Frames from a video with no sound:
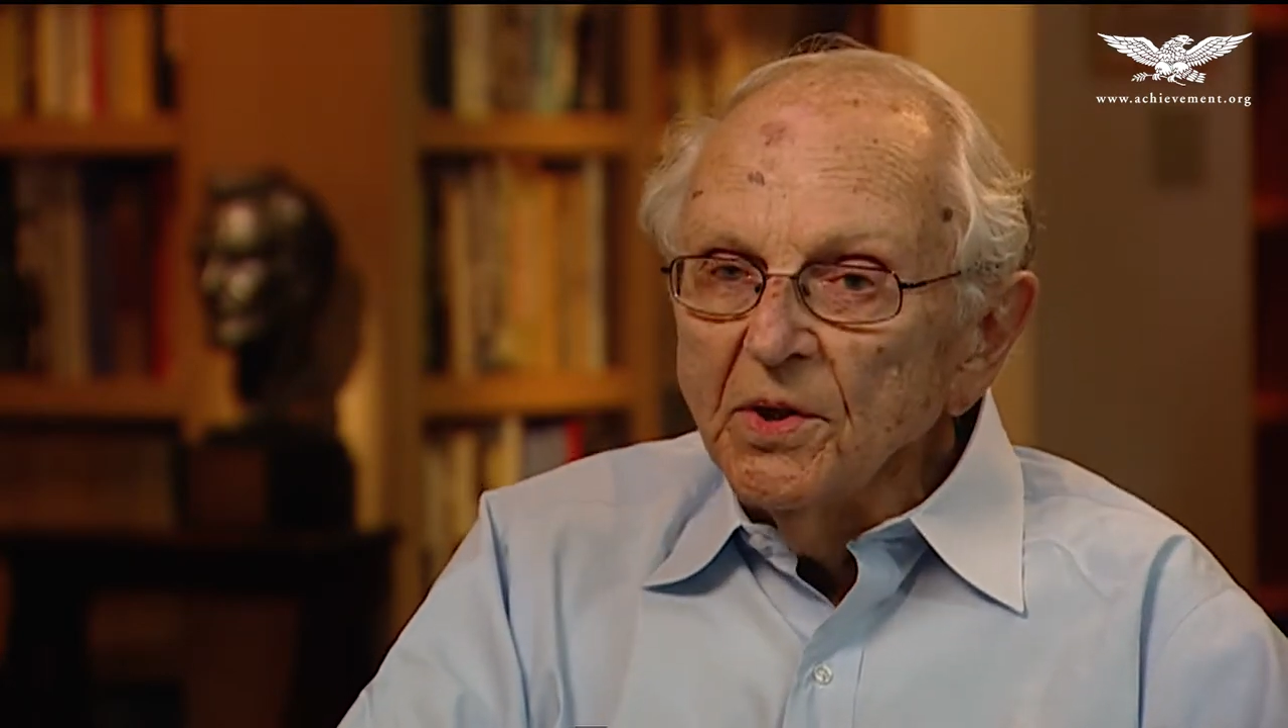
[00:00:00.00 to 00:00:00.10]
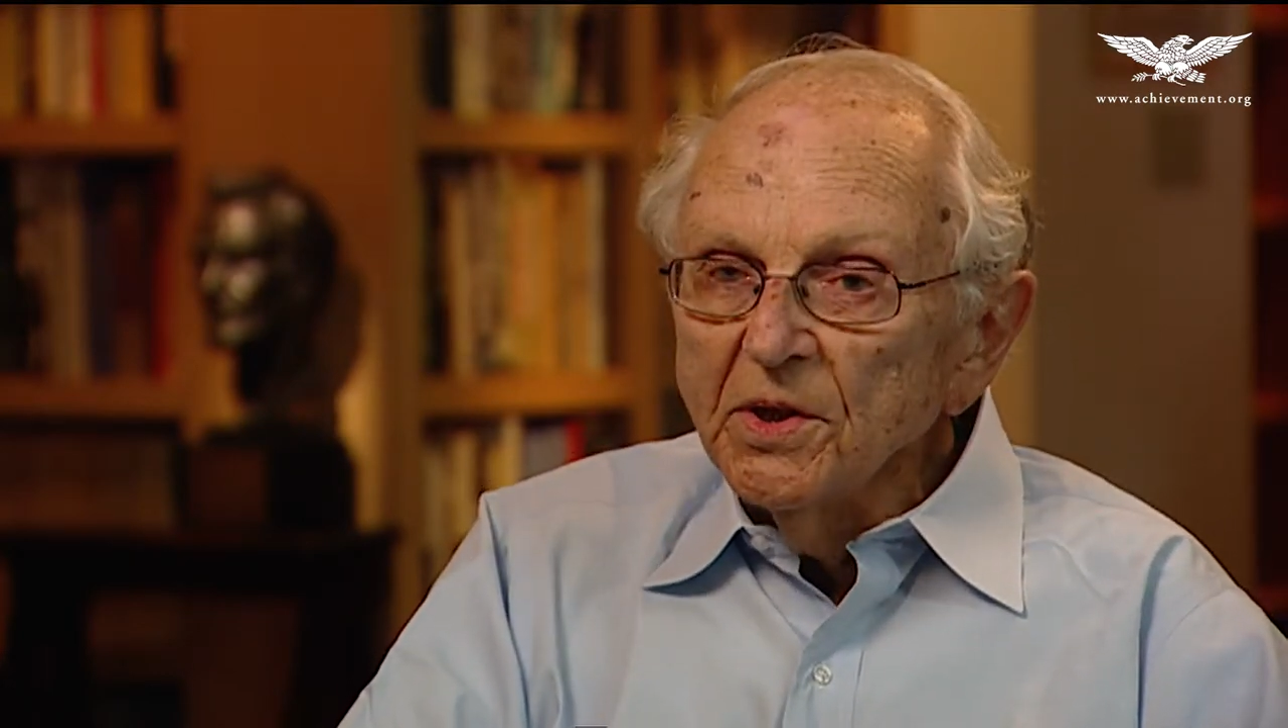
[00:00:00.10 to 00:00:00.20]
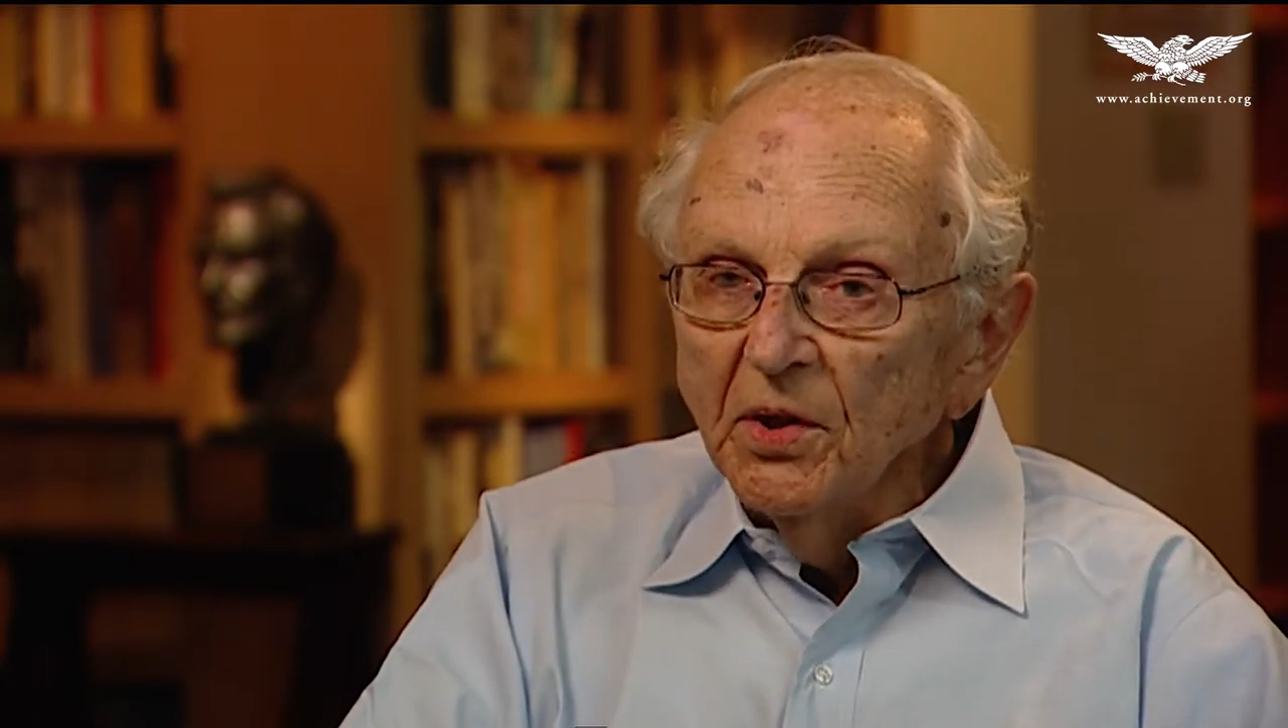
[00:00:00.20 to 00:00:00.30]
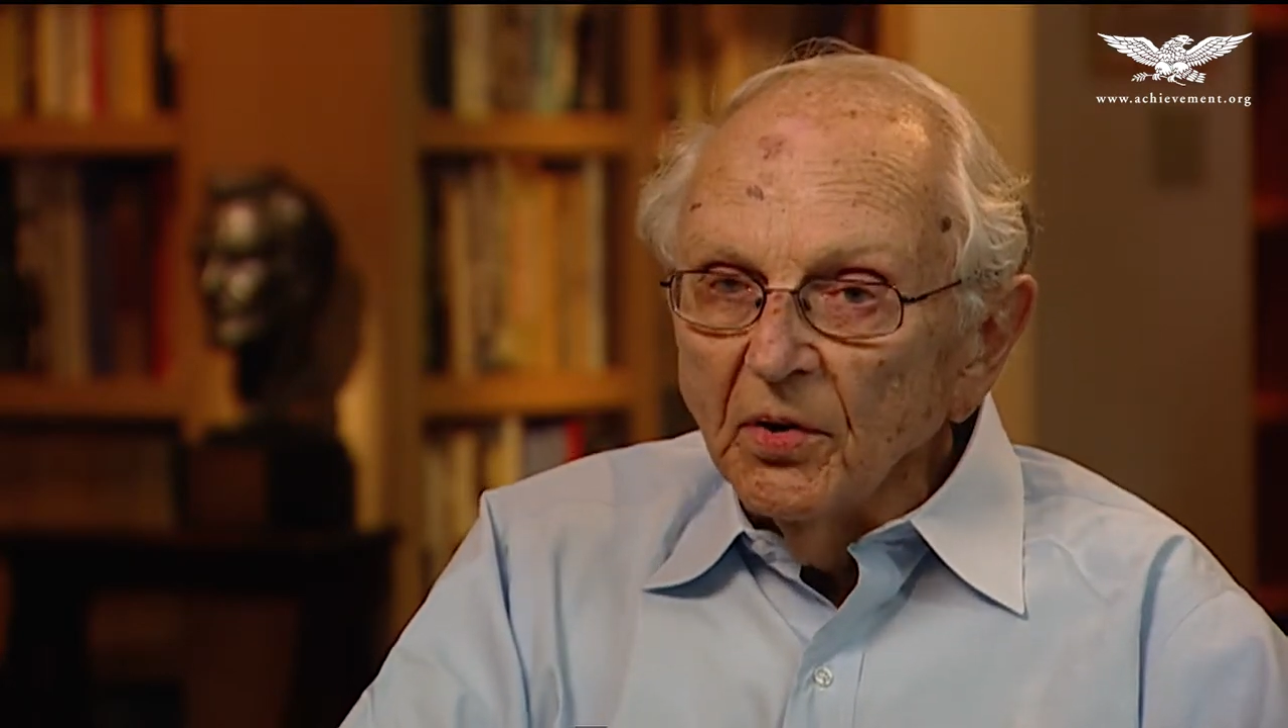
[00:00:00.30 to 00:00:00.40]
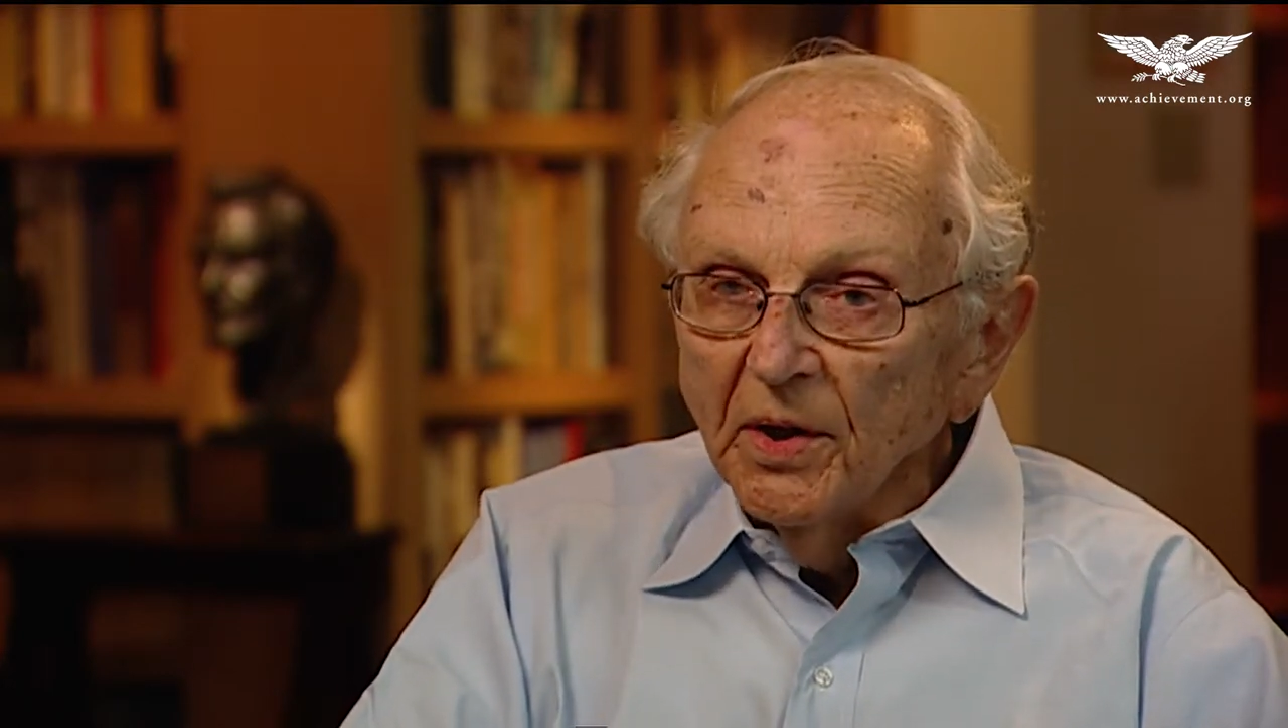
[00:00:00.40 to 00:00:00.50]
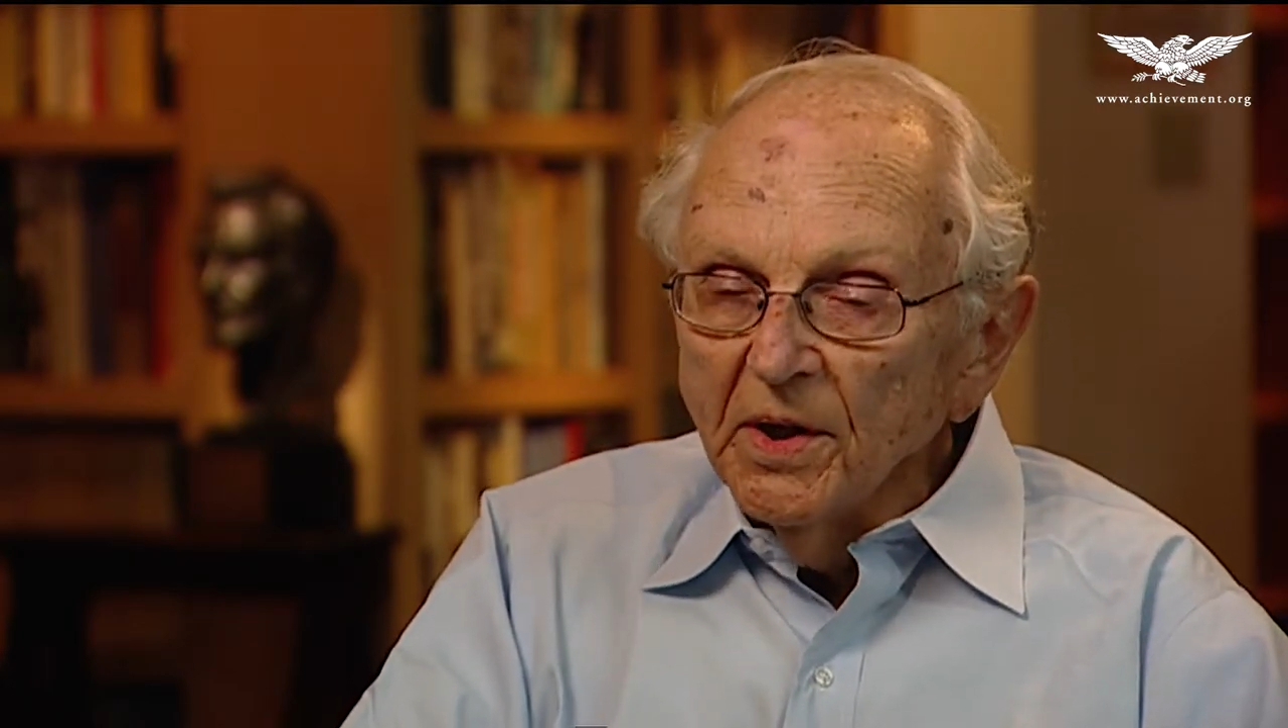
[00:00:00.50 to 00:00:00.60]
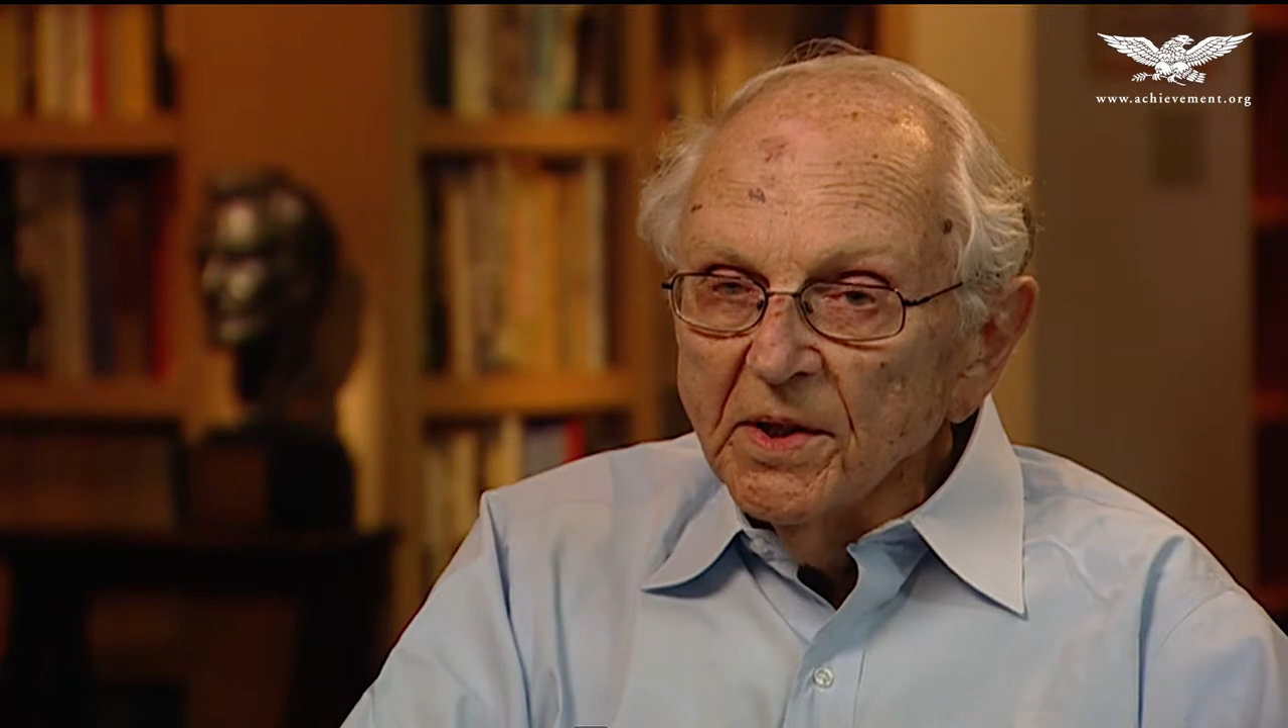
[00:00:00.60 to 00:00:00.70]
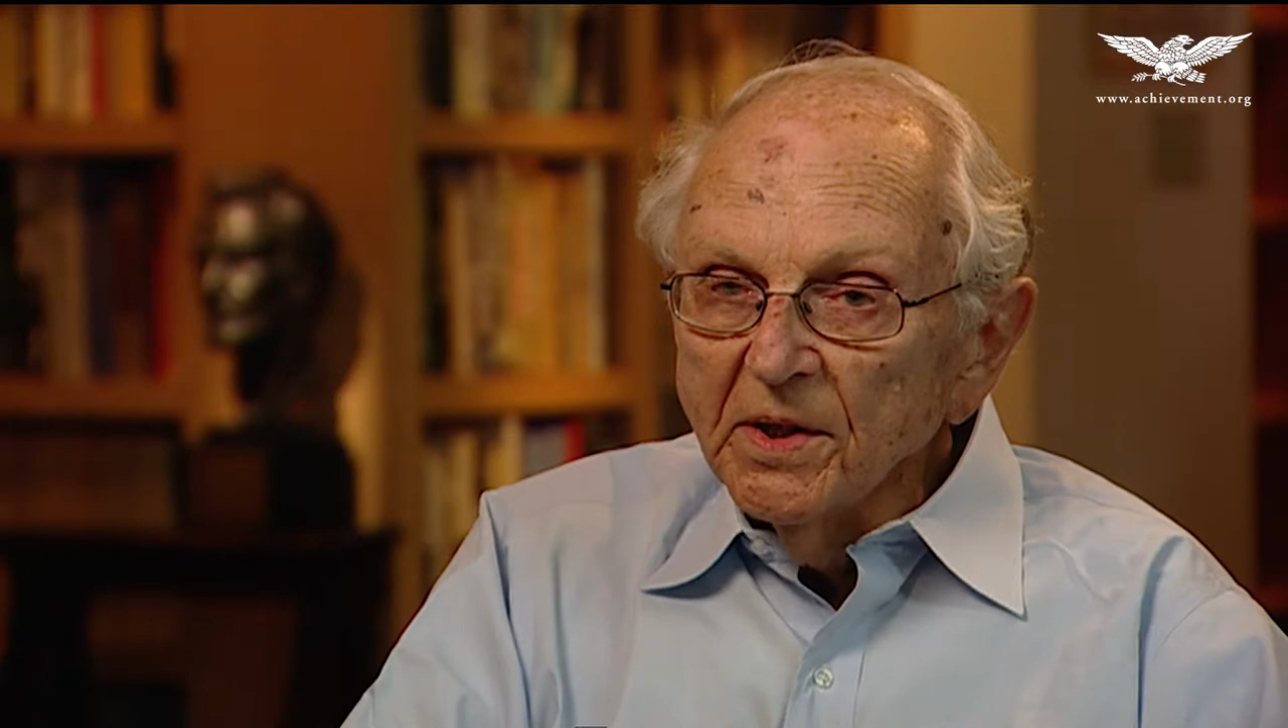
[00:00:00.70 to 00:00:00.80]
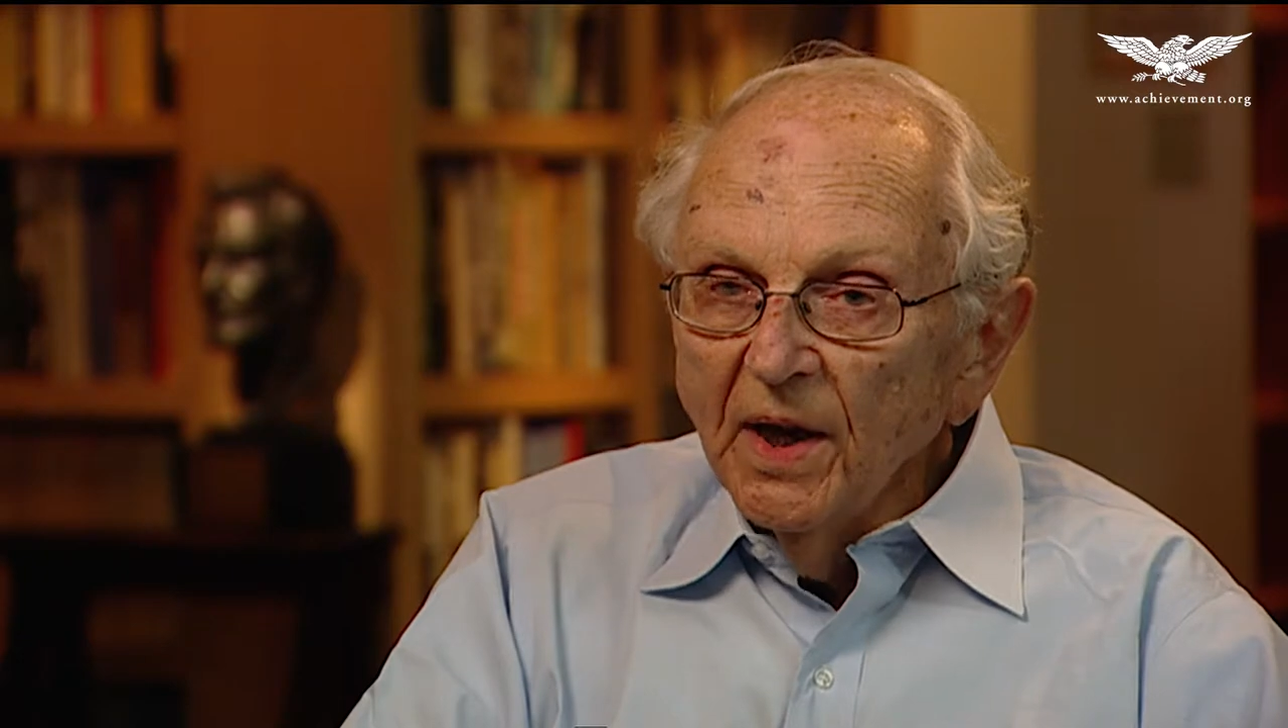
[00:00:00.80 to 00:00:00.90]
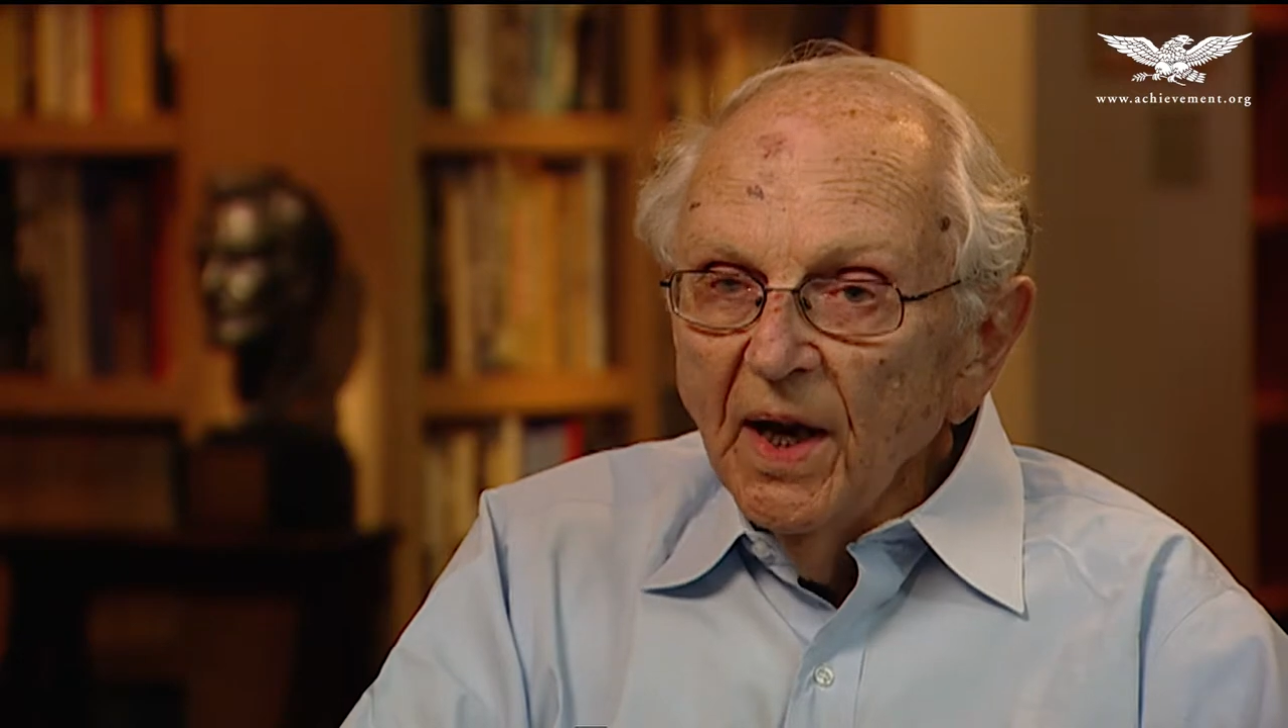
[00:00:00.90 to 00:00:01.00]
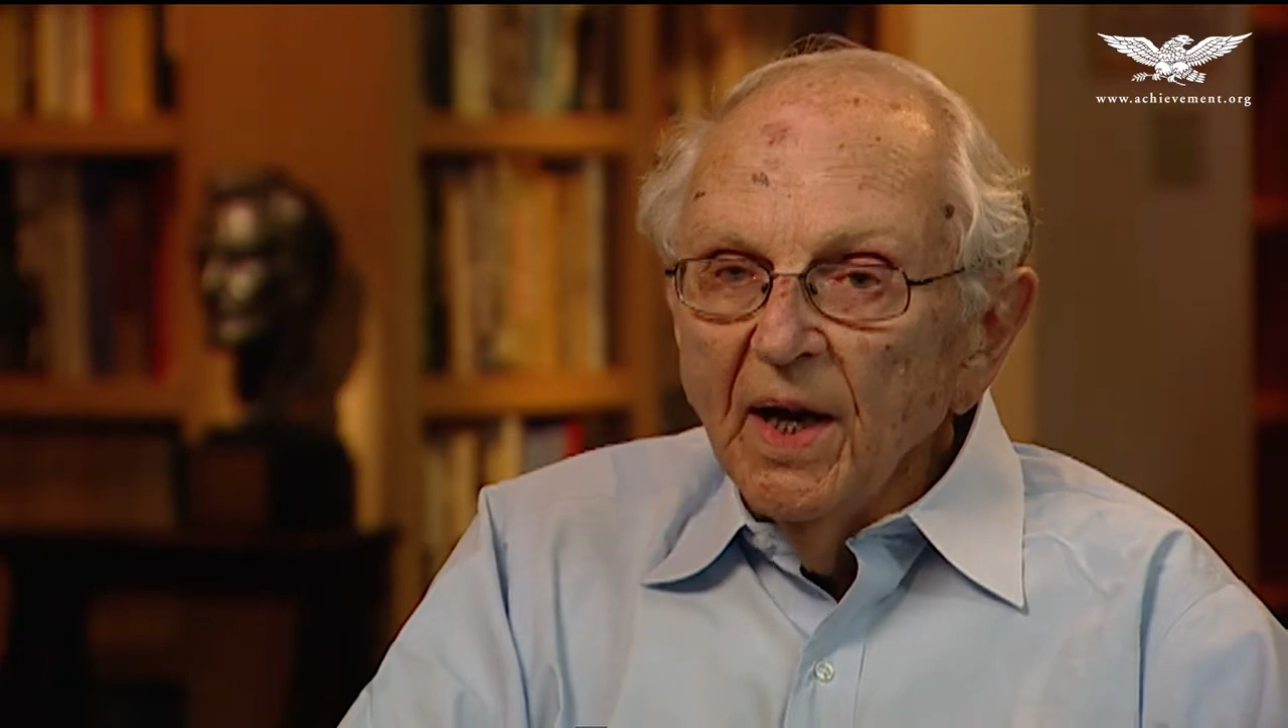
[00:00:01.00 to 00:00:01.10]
stories,